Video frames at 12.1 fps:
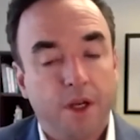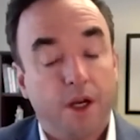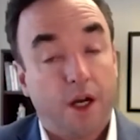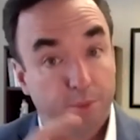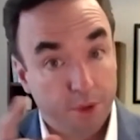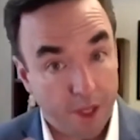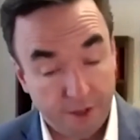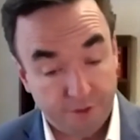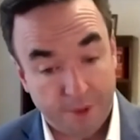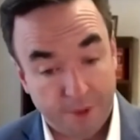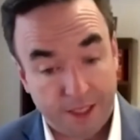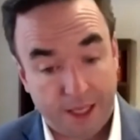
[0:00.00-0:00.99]
applying for
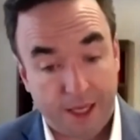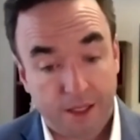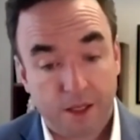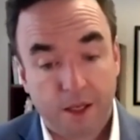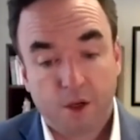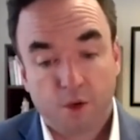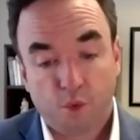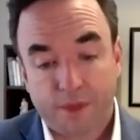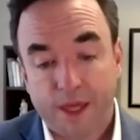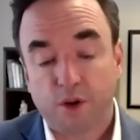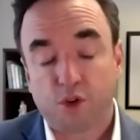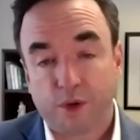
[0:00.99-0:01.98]
Medicaid
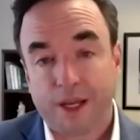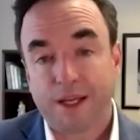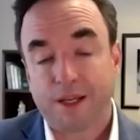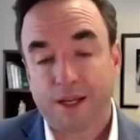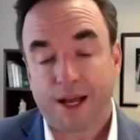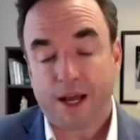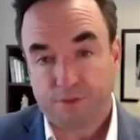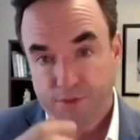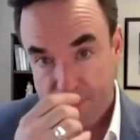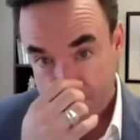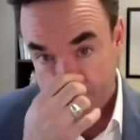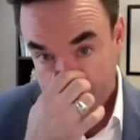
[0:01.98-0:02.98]
without creating a
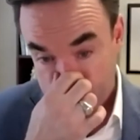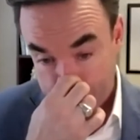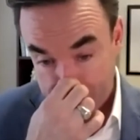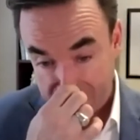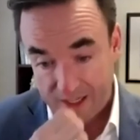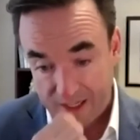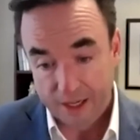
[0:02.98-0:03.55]
conflict of interest?